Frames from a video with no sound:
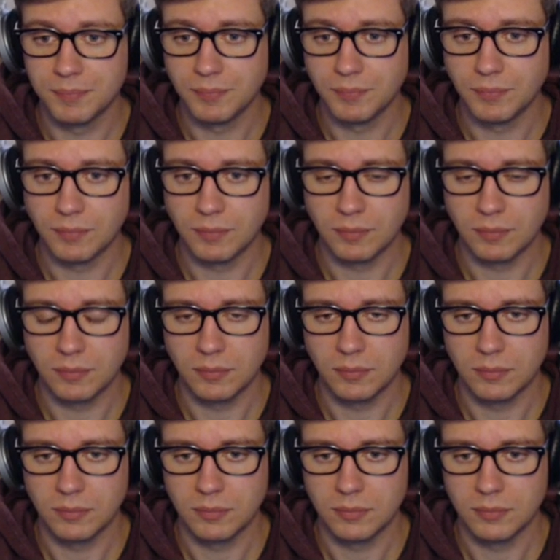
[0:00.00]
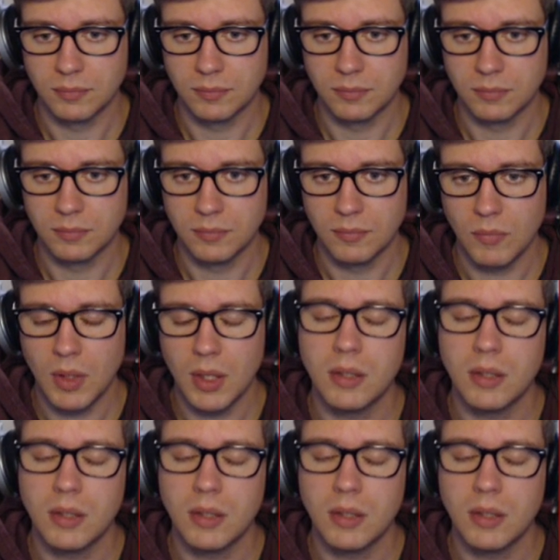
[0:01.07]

Nobody speaks.